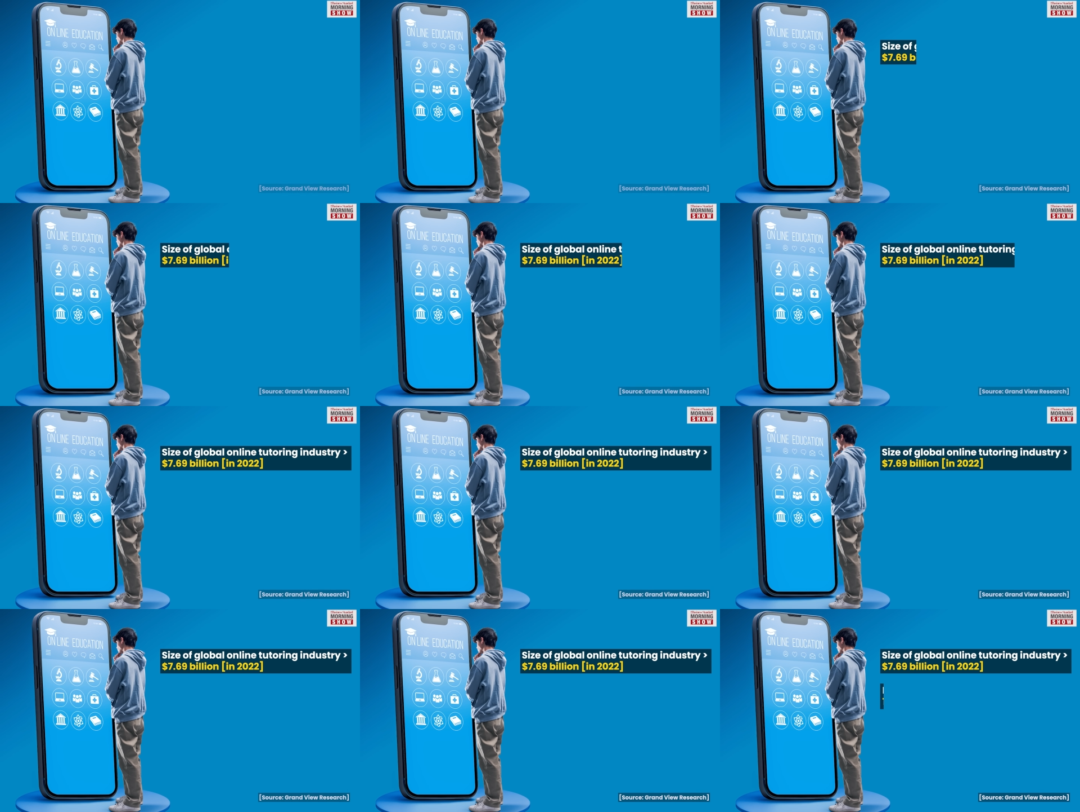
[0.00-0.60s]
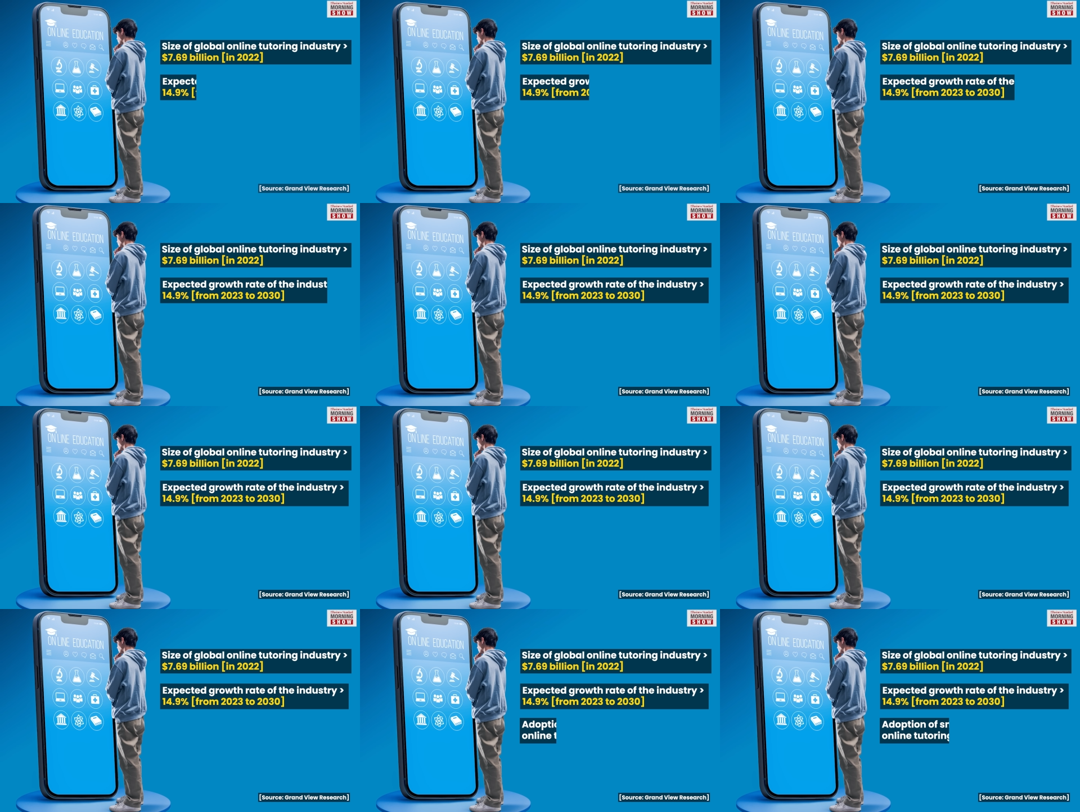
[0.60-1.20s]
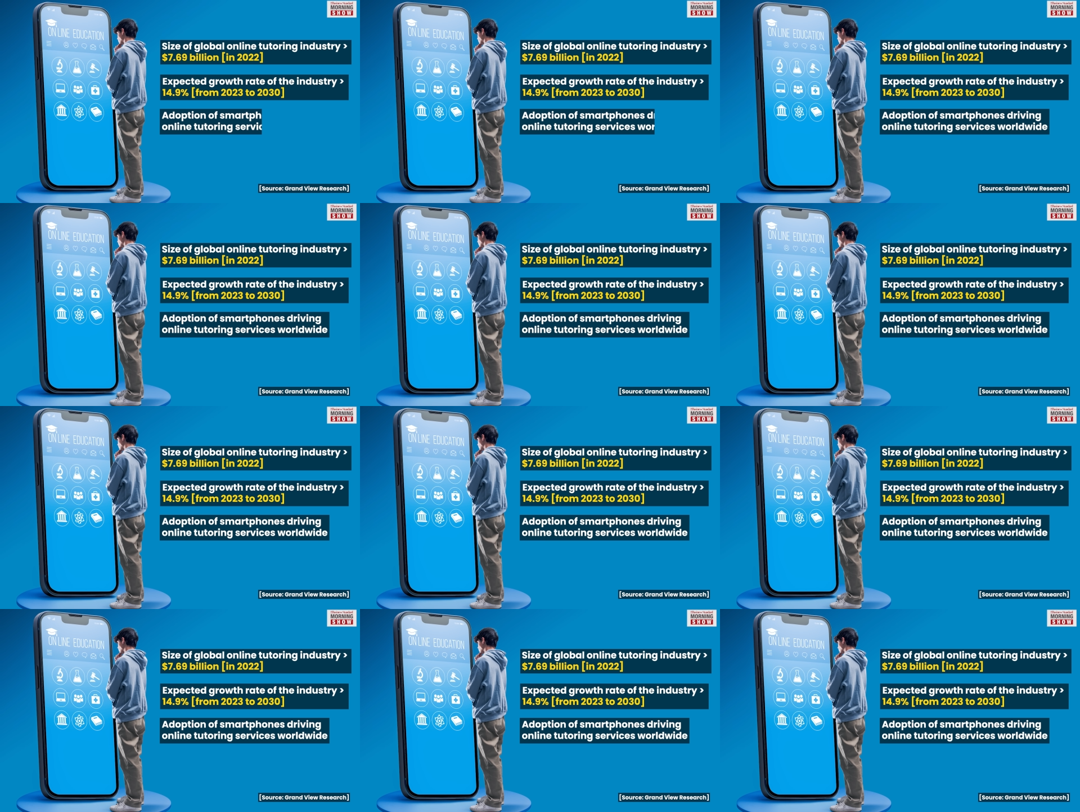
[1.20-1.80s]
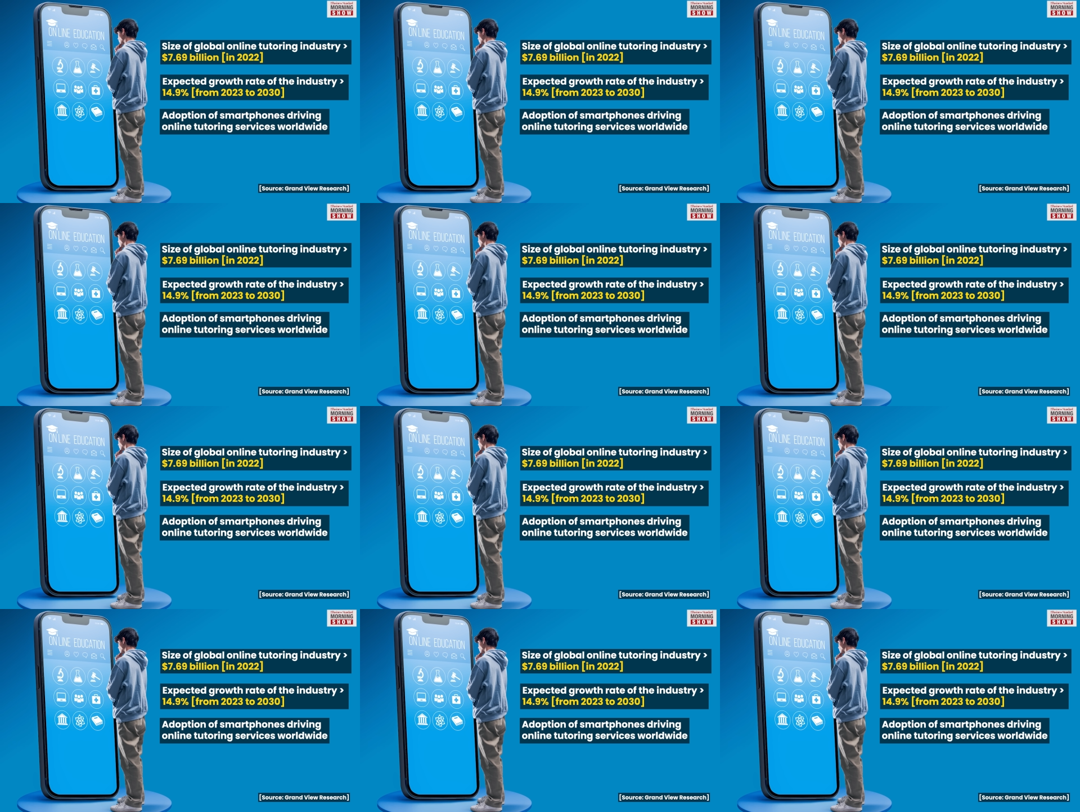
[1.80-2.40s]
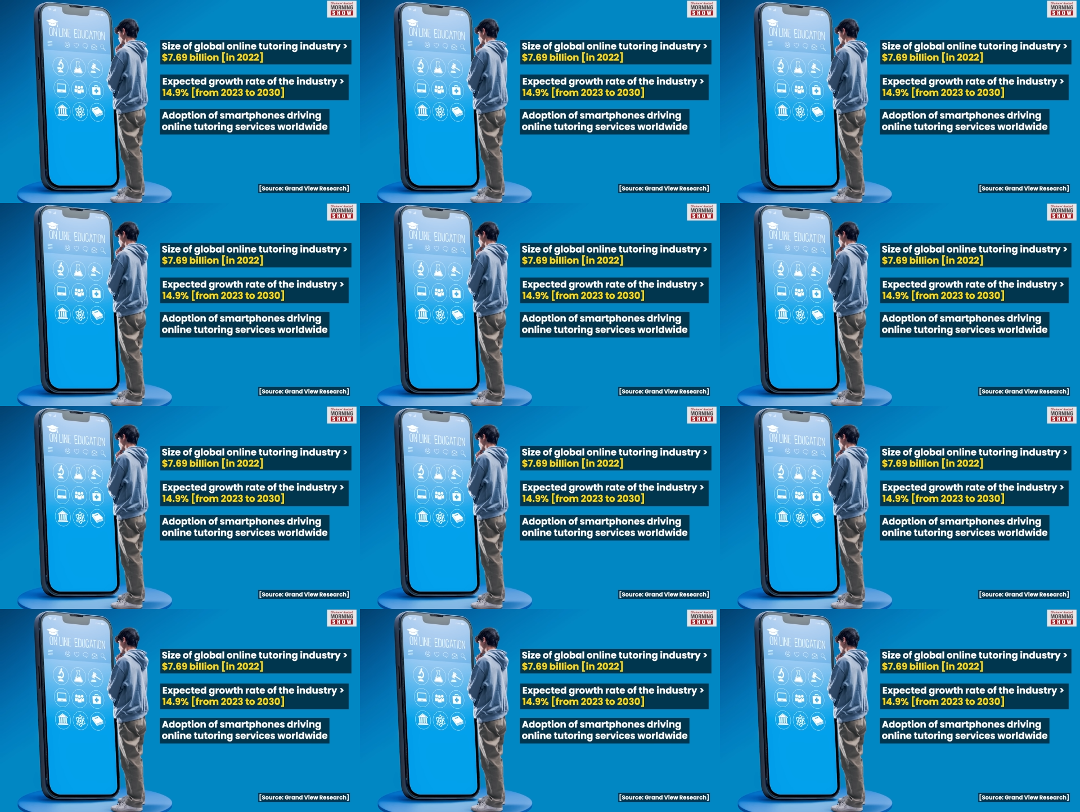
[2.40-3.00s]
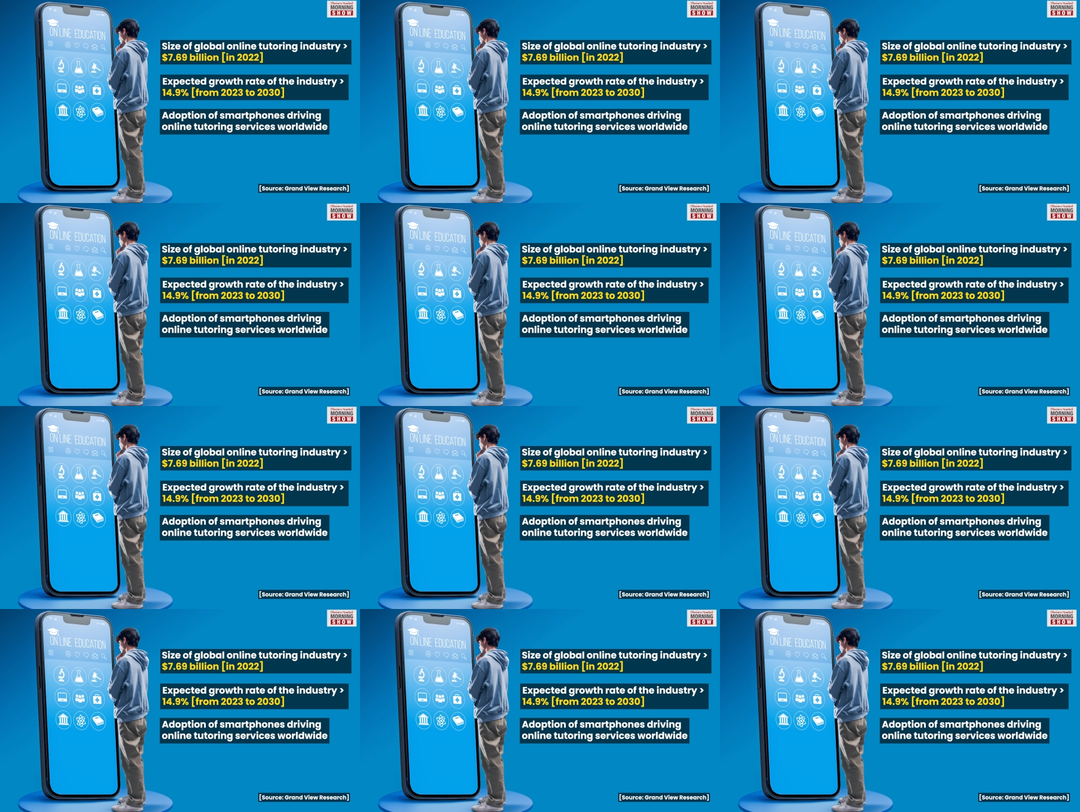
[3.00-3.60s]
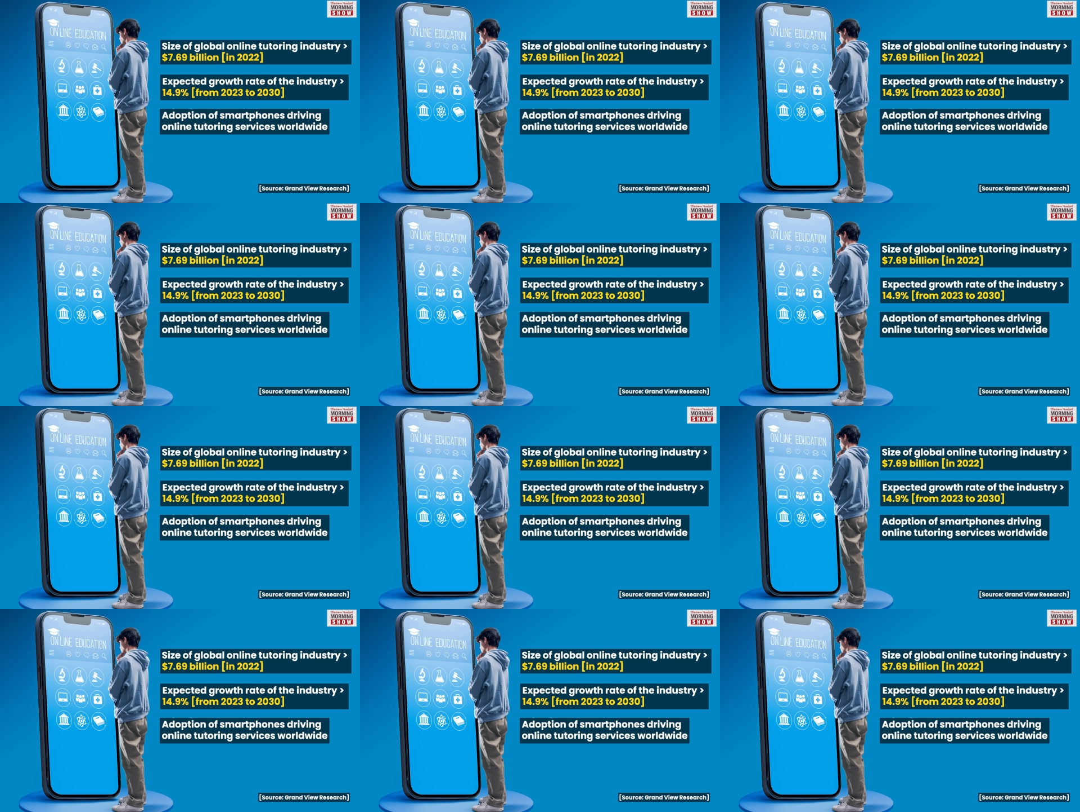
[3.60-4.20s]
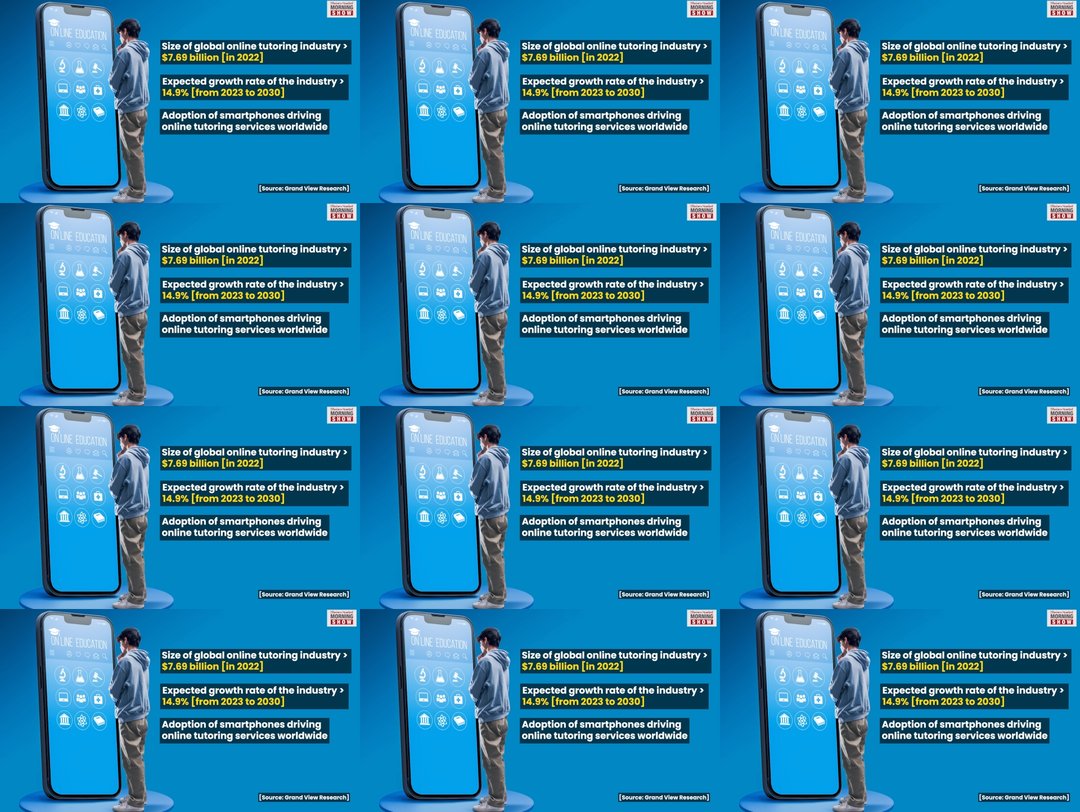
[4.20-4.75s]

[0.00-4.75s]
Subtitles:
No face is visible, so there are no lips to read.